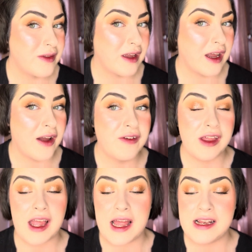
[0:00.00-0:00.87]
Like, I feel
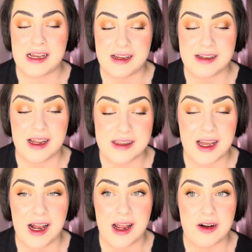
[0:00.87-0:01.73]
like I needed to add the
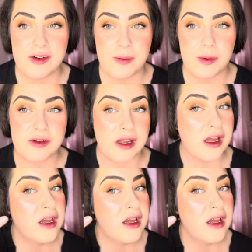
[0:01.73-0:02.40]
highlighter too, because like,